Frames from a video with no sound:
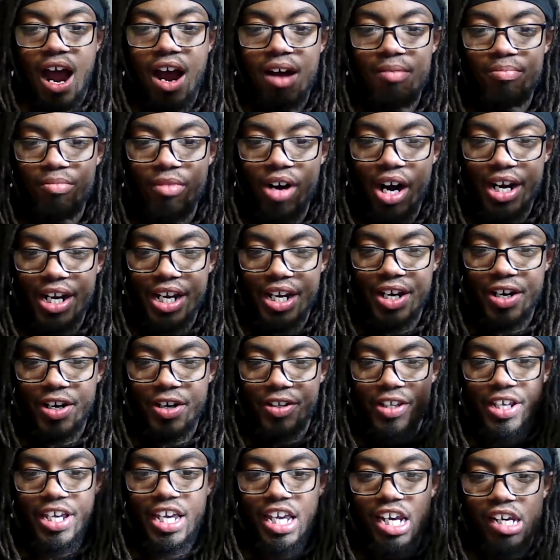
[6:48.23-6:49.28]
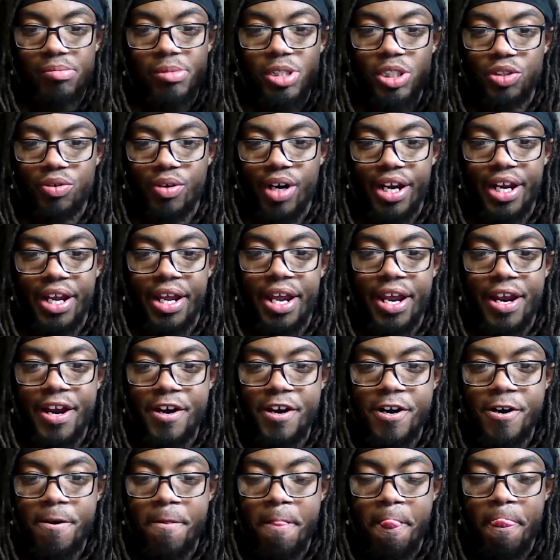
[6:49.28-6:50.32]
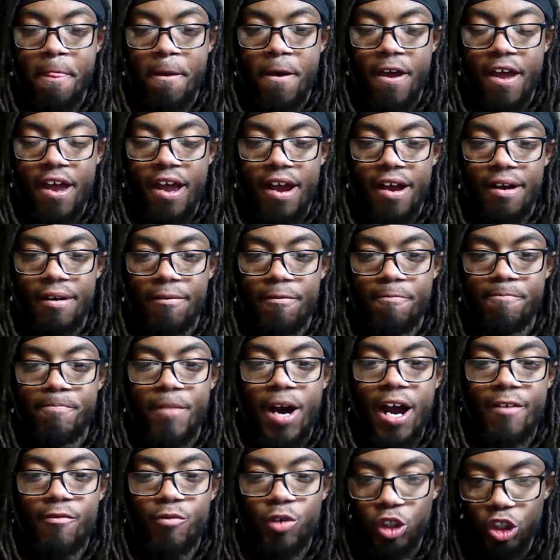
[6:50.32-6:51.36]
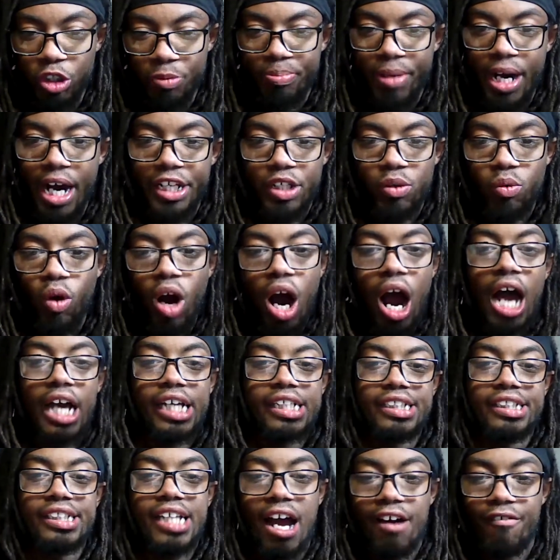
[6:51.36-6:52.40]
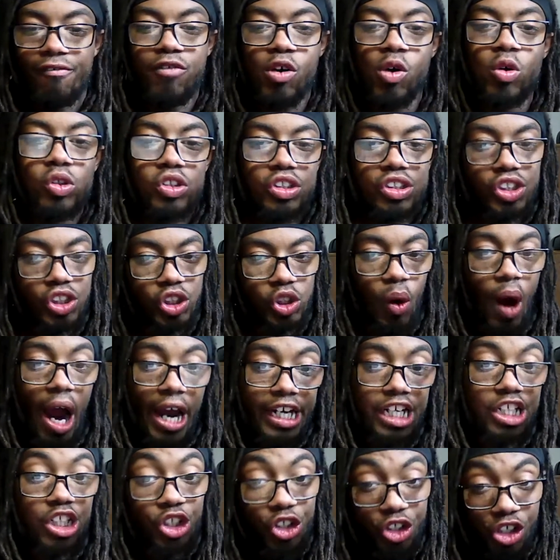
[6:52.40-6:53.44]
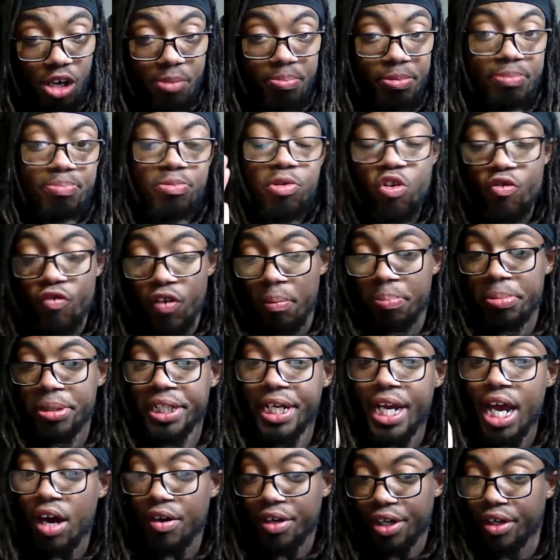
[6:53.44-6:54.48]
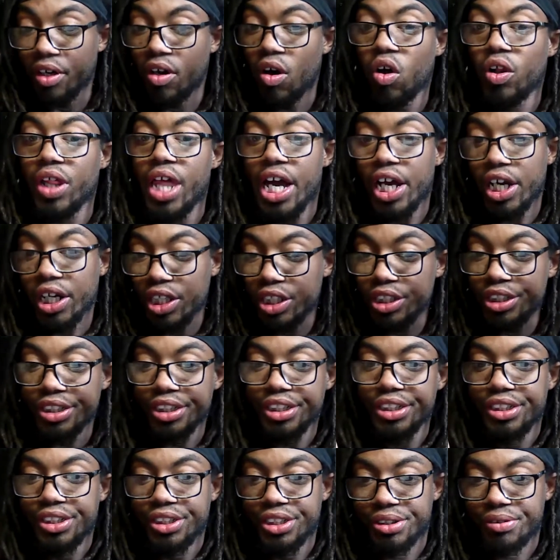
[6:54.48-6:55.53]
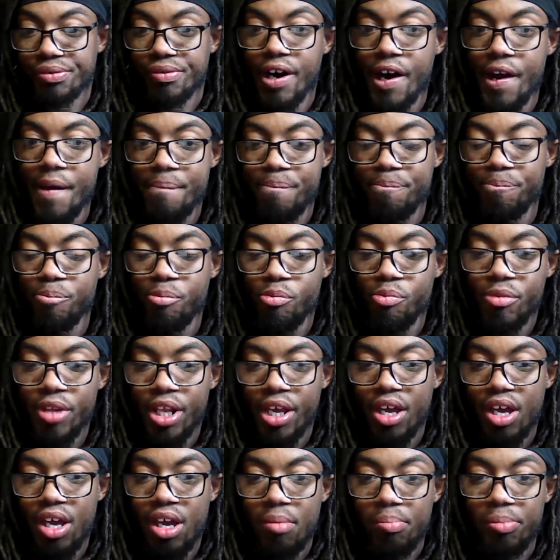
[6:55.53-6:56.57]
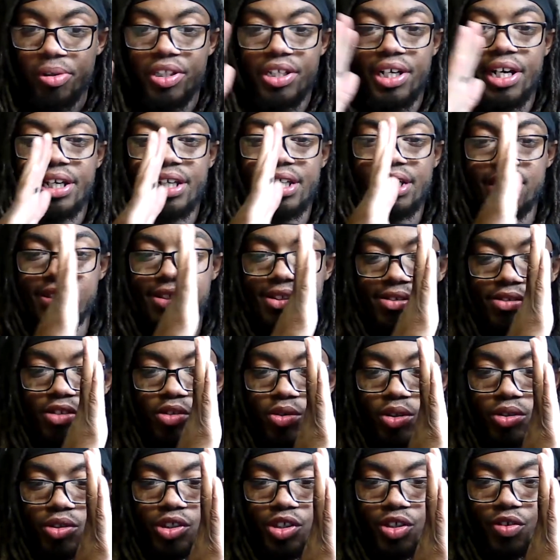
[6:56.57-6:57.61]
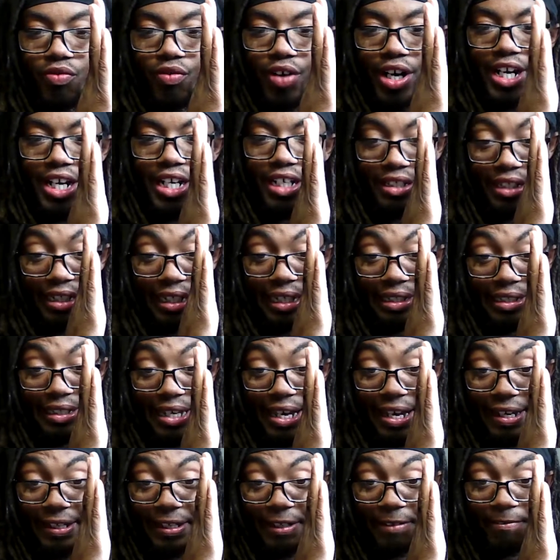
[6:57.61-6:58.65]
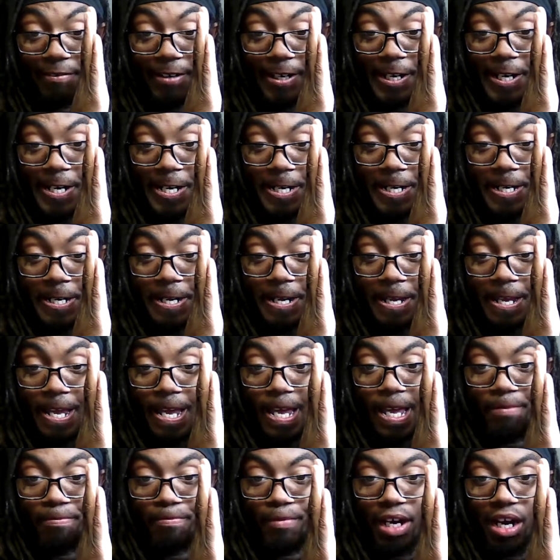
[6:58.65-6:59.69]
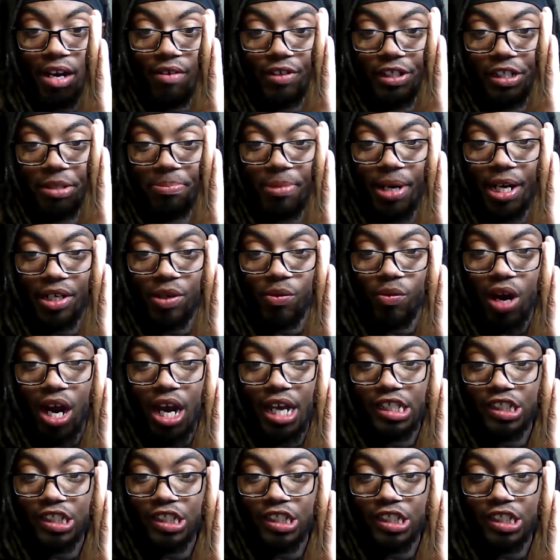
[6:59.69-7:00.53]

right here, the enemy's right here, my rigid body Y is not frozen, so I can jump and move up and down and all that goodness, right? But then I get into a certain range, like attacking range, and my rigid body Y is